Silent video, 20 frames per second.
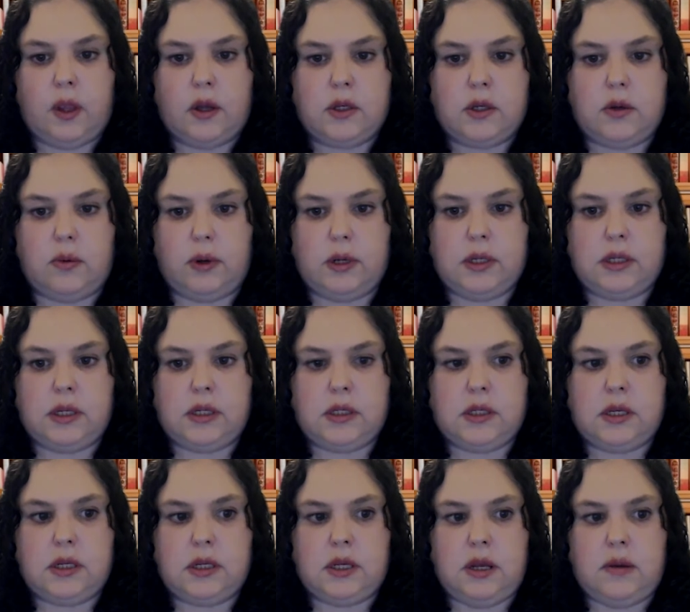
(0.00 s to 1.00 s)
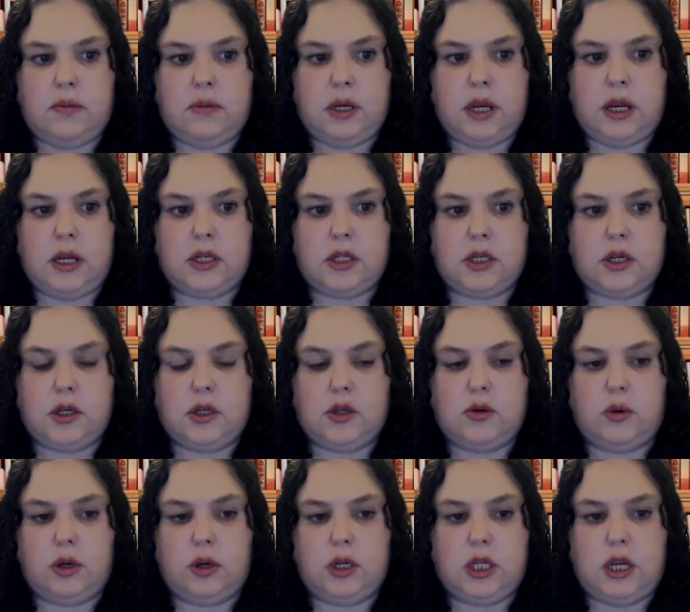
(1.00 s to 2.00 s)
to resist the temptation
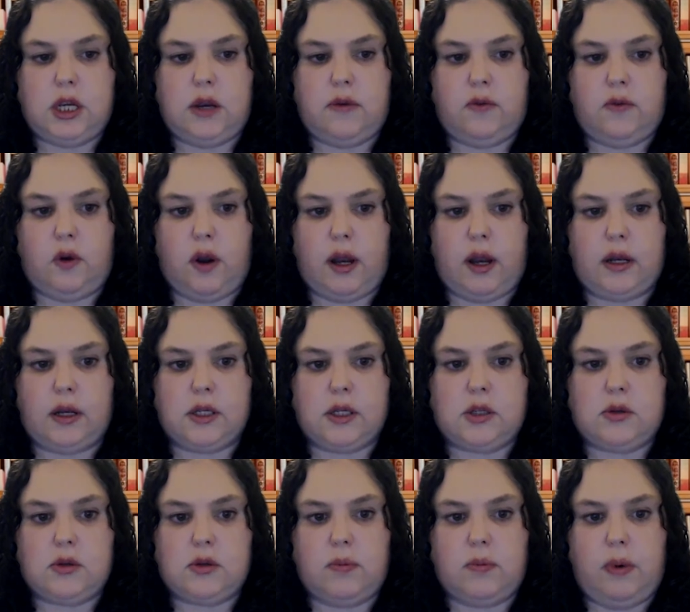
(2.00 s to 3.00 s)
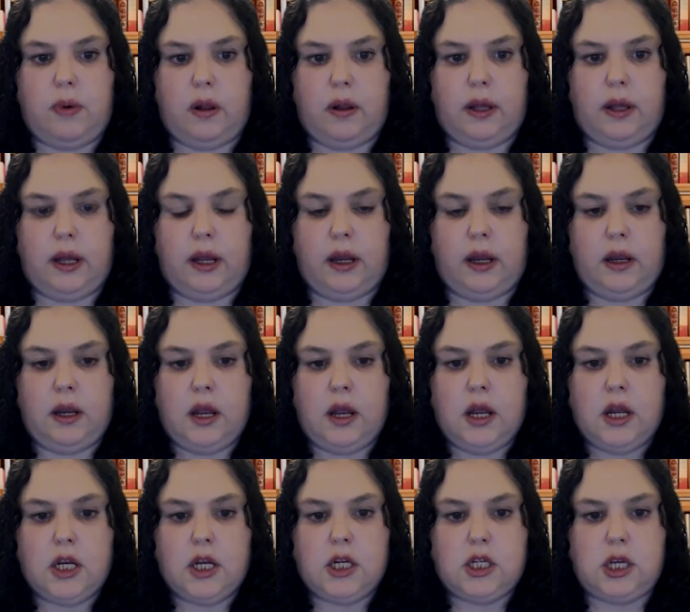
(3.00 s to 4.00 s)
to achieve greatness through bullying,
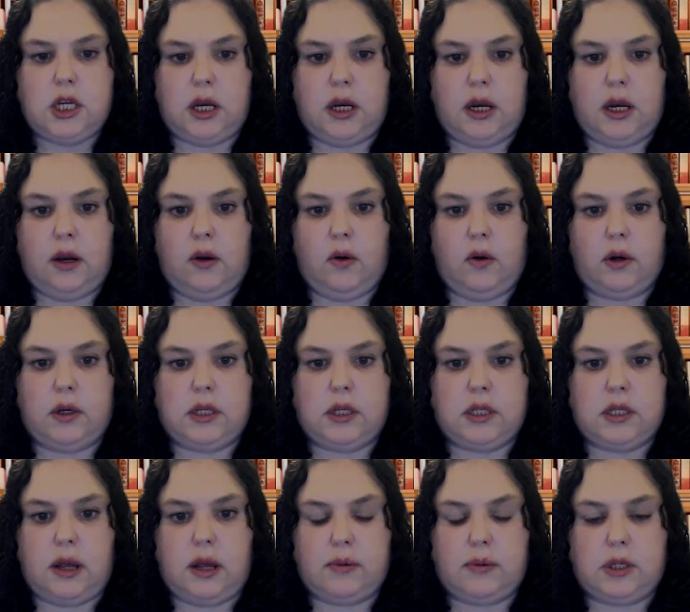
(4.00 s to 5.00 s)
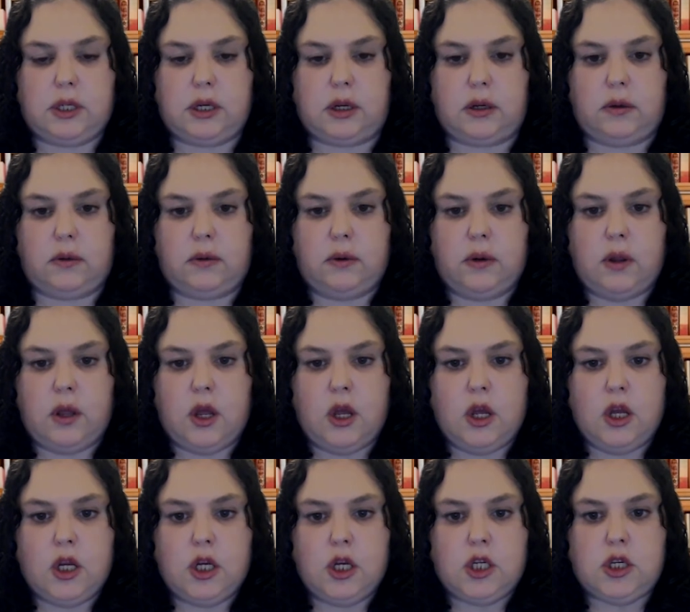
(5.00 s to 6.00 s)
cheating, or deception.
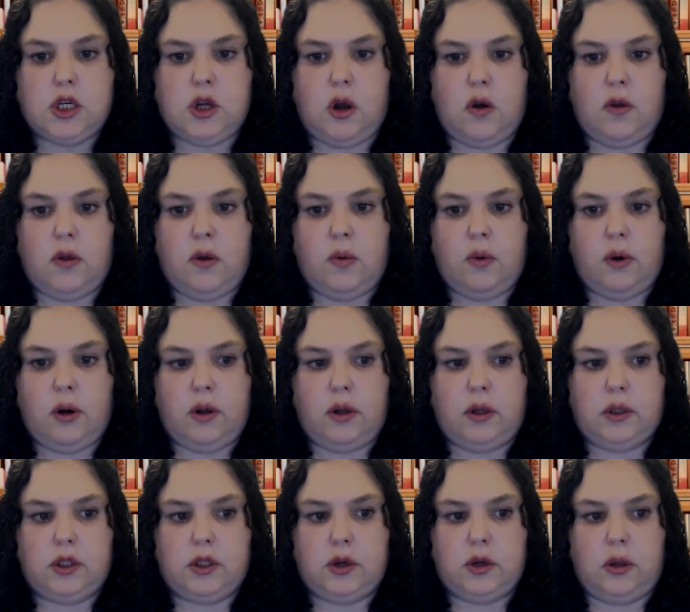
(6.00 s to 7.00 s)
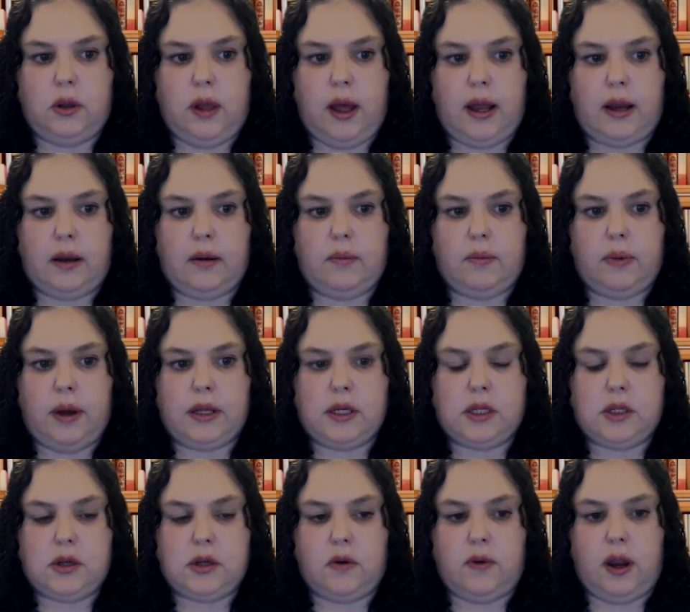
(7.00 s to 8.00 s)
Show the world your light by
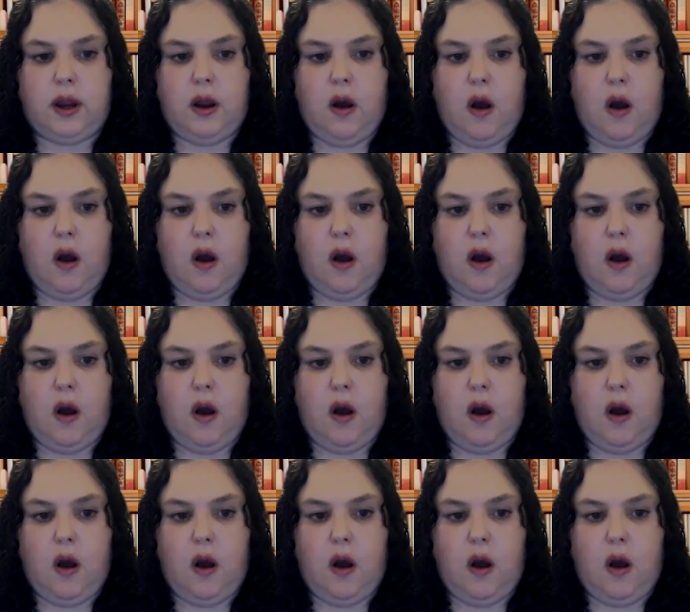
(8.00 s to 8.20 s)
serving